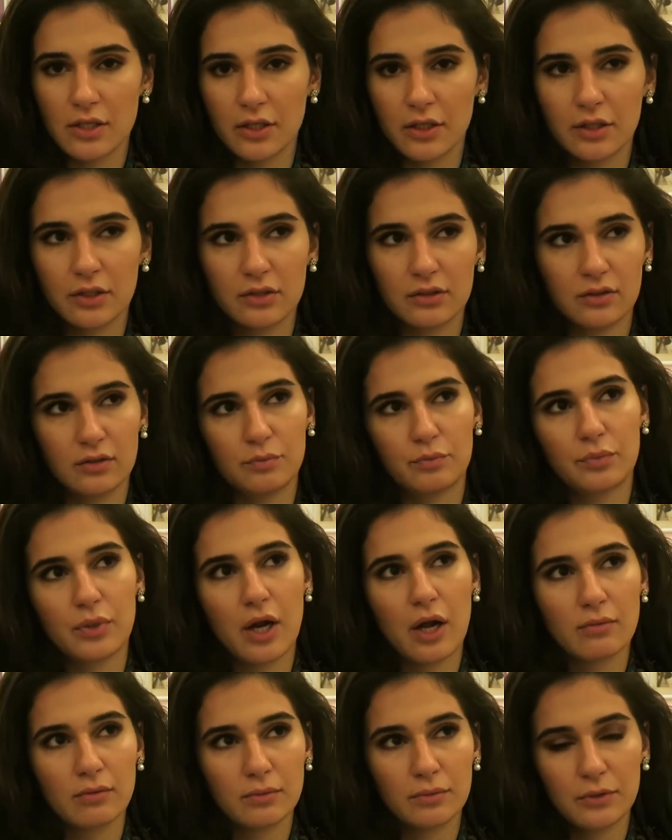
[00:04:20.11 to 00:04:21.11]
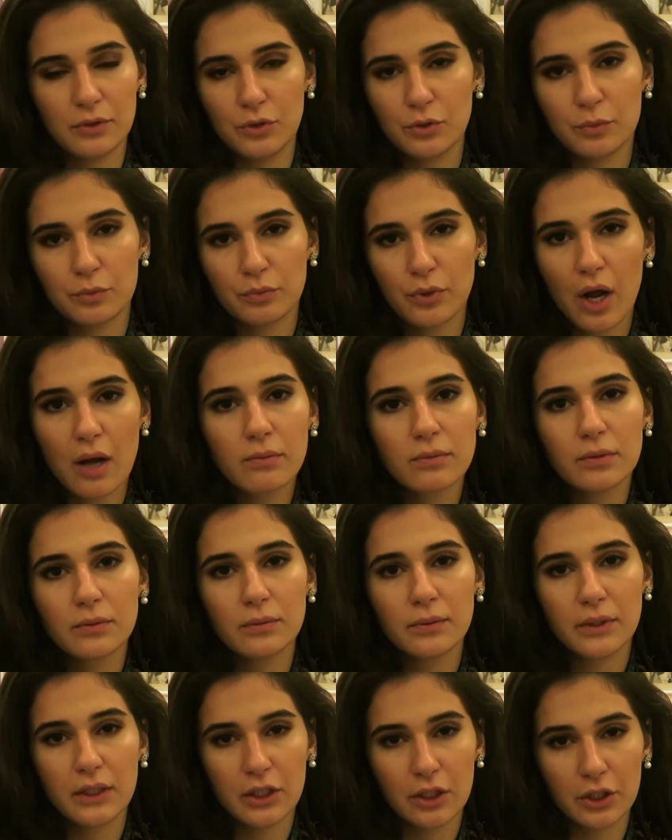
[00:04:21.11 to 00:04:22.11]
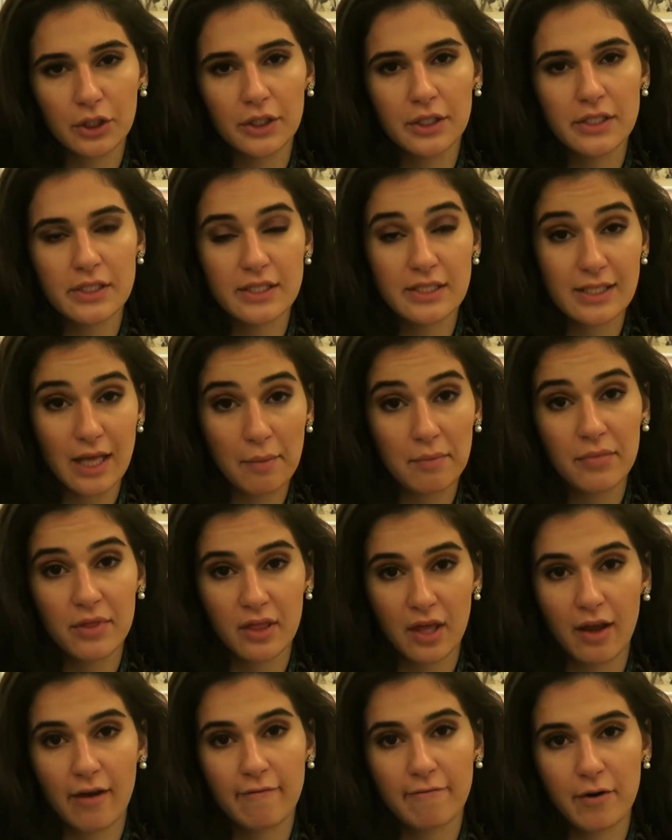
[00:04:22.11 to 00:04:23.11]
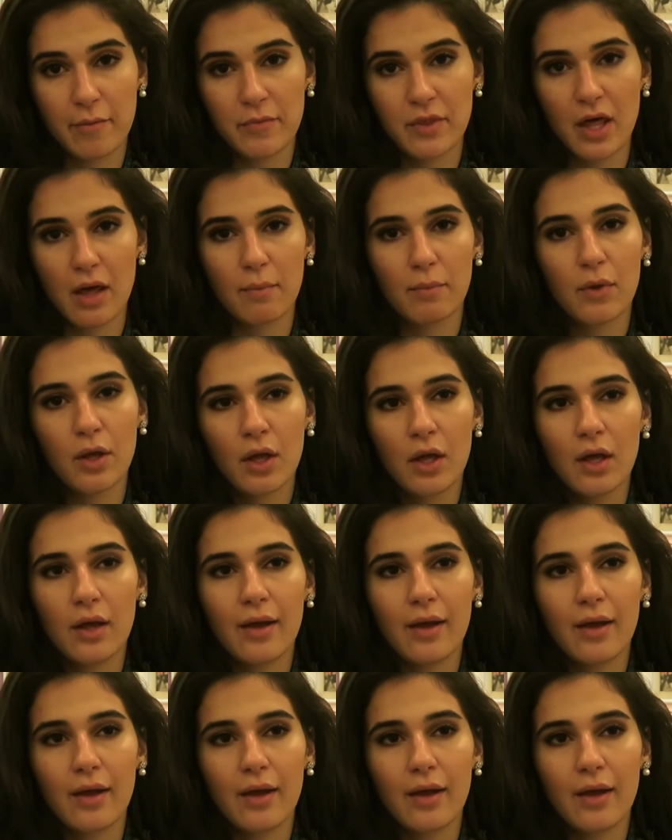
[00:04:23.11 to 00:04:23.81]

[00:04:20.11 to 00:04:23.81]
They're probably, you can probably learn something from them.